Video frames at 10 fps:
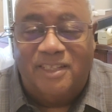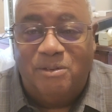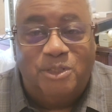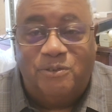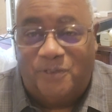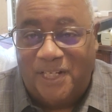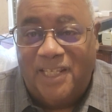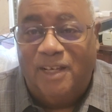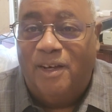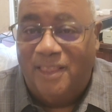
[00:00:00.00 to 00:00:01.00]
was
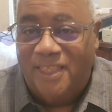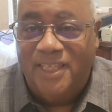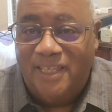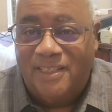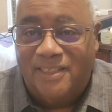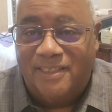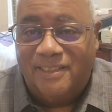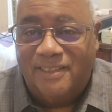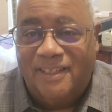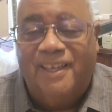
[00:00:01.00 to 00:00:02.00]
funny on
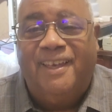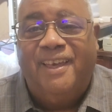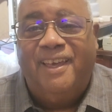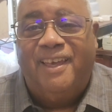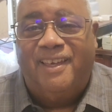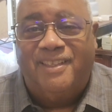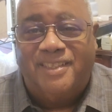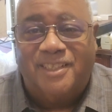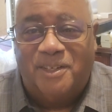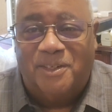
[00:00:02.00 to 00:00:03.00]
this, and
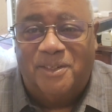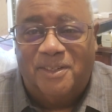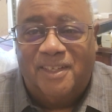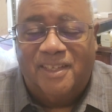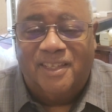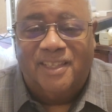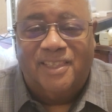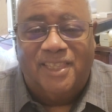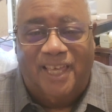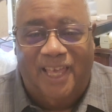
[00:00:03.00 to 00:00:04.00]
so
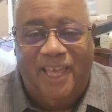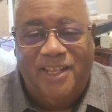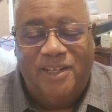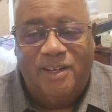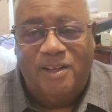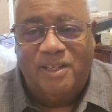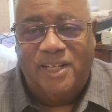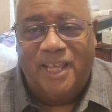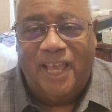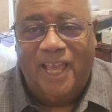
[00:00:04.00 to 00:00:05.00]
they had to learn.
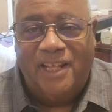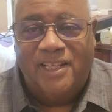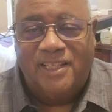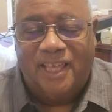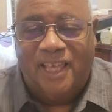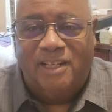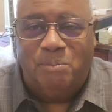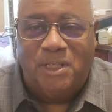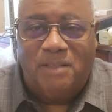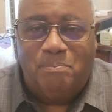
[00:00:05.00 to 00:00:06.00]
They had to
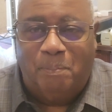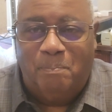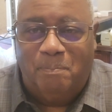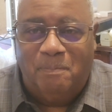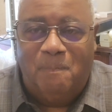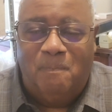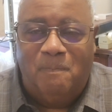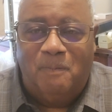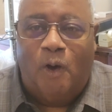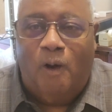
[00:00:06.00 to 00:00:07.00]
be
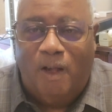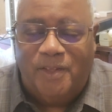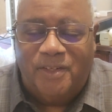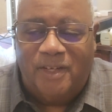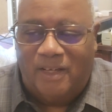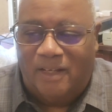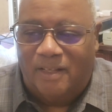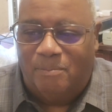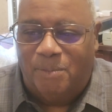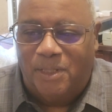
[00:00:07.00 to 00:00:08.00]
on,
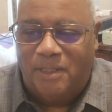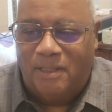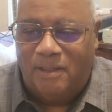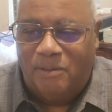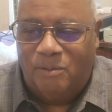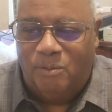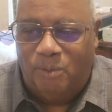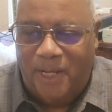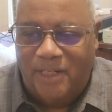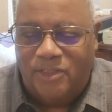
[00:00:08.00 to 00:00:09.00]
be
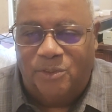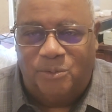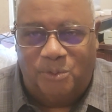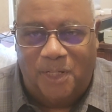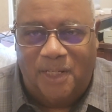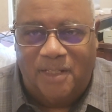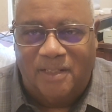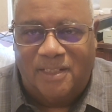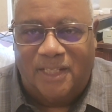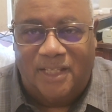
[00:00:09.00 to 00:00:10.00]
ready to
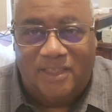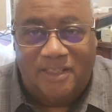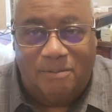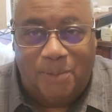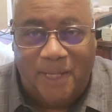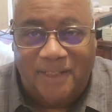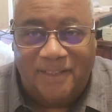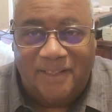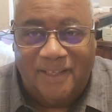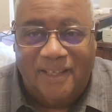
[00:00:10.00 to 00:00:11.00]
run to hit this button,